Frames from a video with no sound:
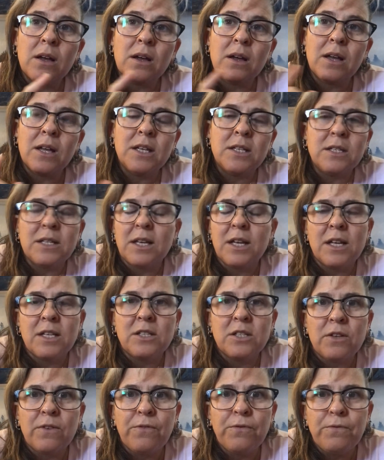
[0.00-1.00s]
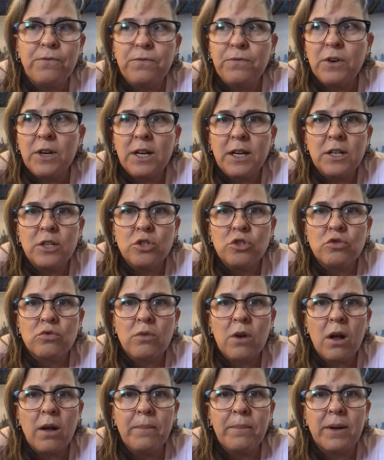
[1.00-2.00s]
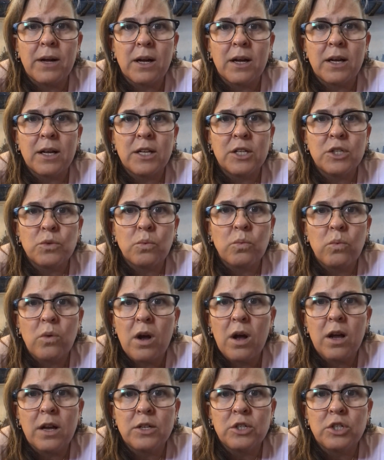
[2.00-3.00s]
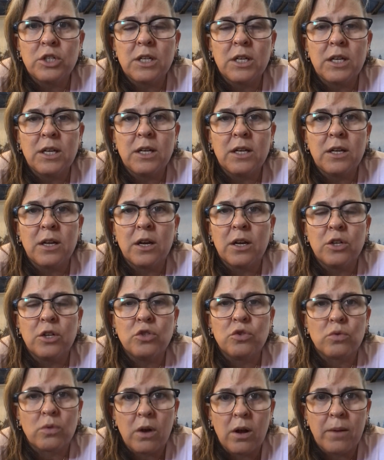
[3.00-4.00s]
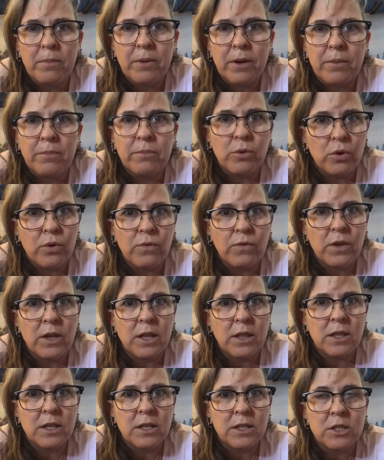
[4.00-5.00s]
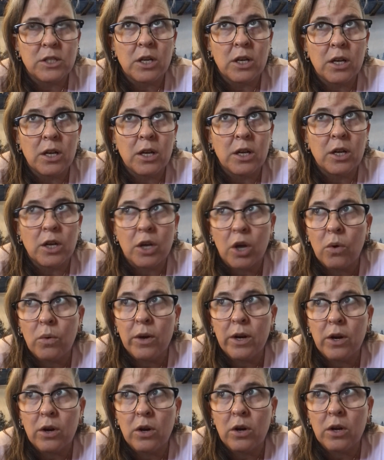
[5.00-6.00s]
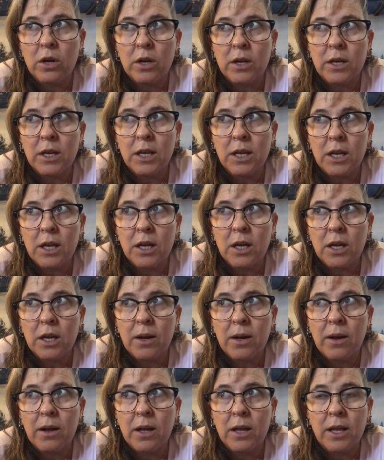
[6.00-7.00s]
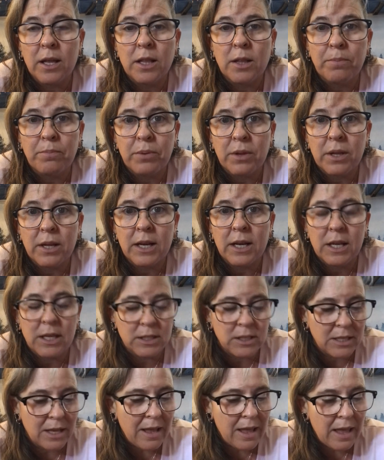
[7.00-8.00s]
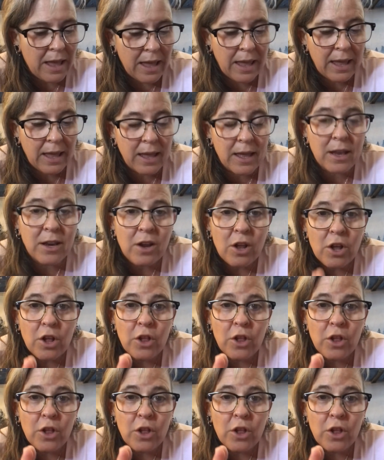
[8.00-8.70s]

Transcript: it's a freaking drama. It's watching a drama movie that's going on in the planets. And